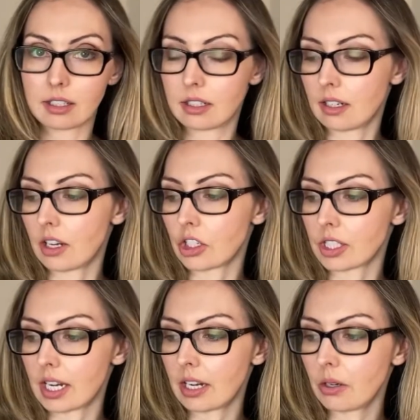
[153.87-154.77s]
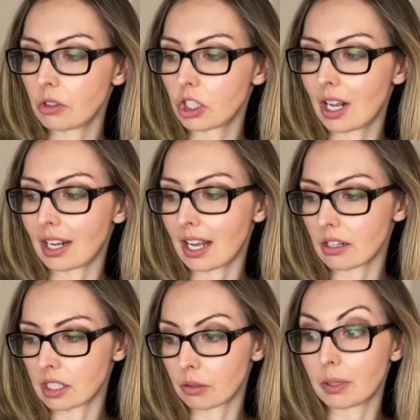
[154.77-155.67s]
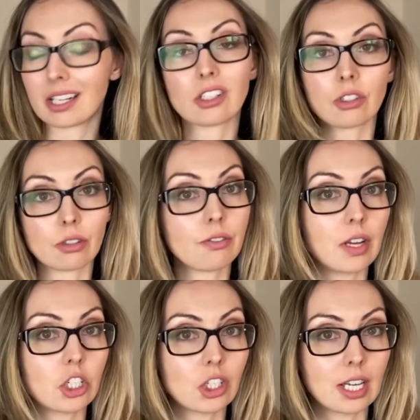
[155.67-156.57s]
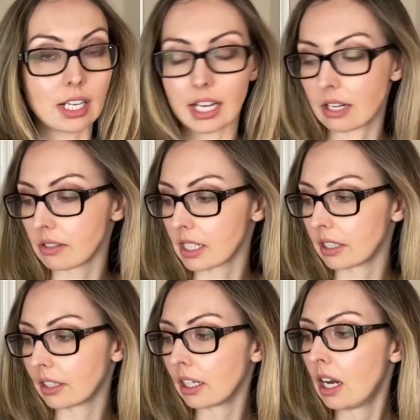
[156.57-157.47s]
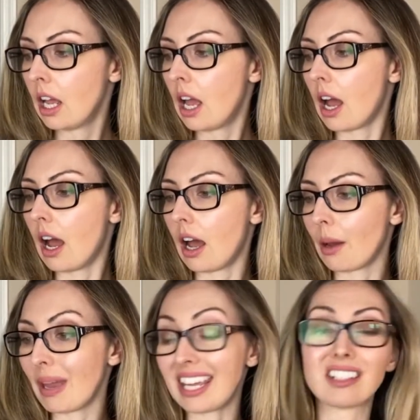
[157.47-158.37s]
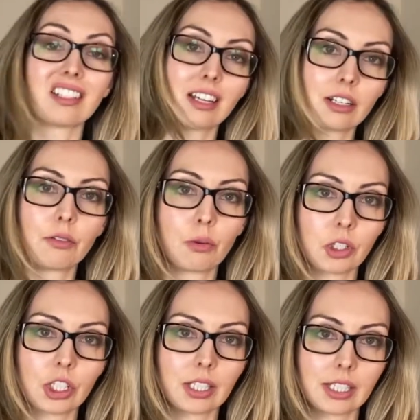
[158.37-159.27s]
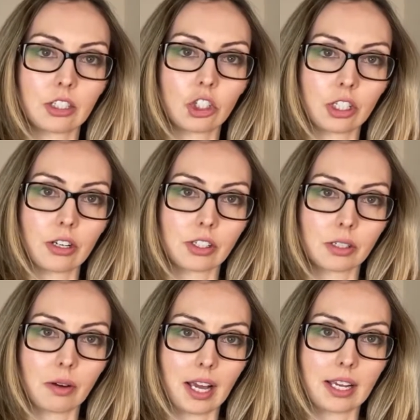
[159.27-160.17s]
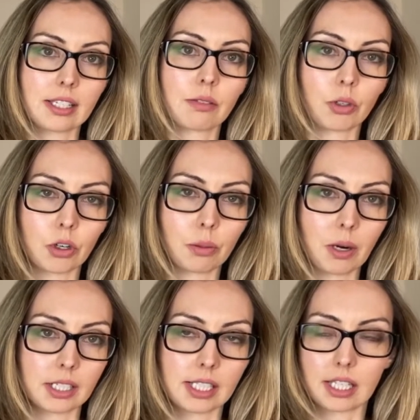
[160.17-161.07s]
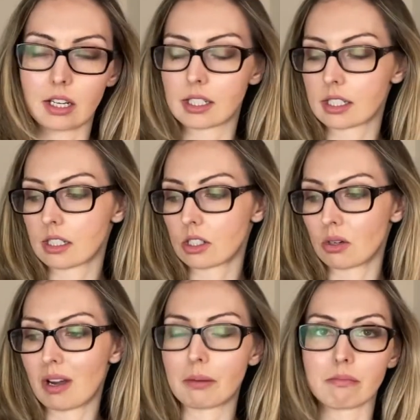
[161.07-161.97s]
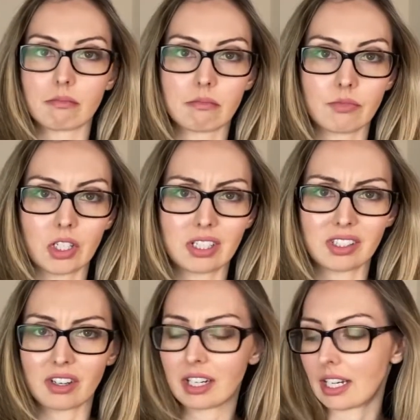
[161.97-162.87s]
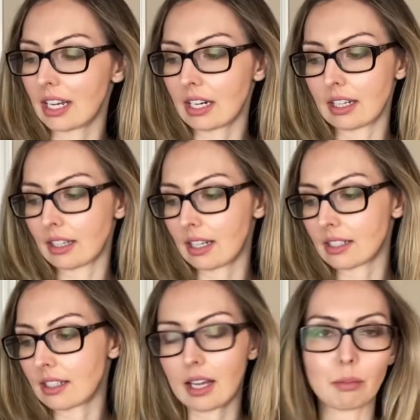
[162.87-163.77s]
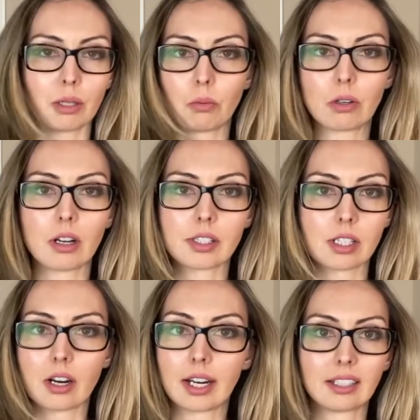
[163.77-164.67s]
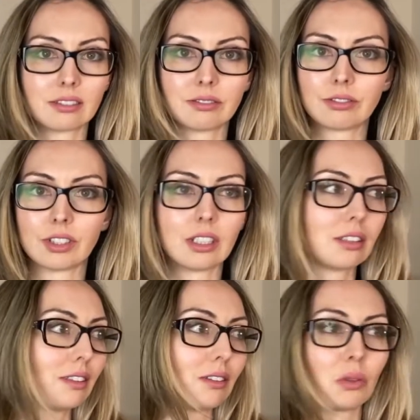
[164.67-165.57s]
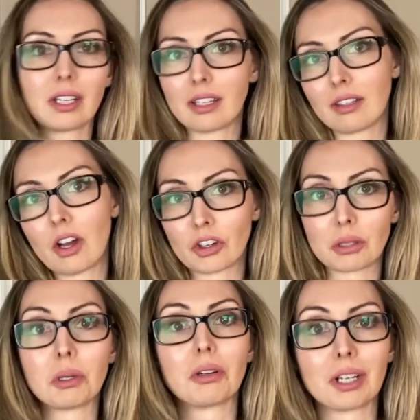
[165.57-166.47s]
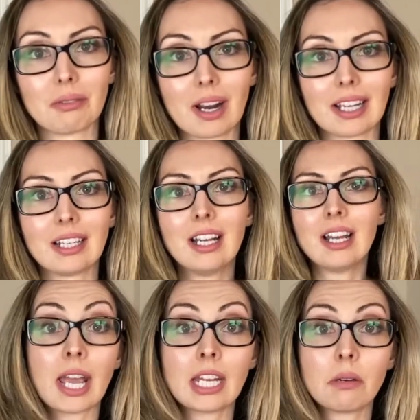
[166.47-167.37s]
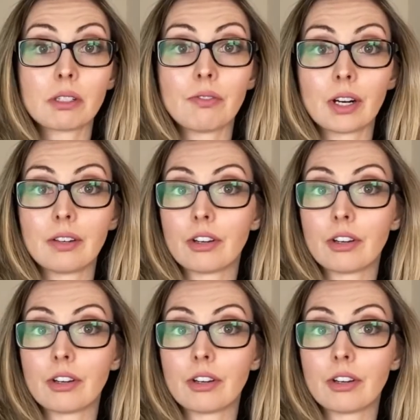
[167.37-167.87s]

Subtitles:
not just any old genetic counselor, but a certified genetic counselor. And unfortunately, she also has recurrent pregnancy loss. So I'm very sorry, Katie. We're all sorry for our community, right? Katie was very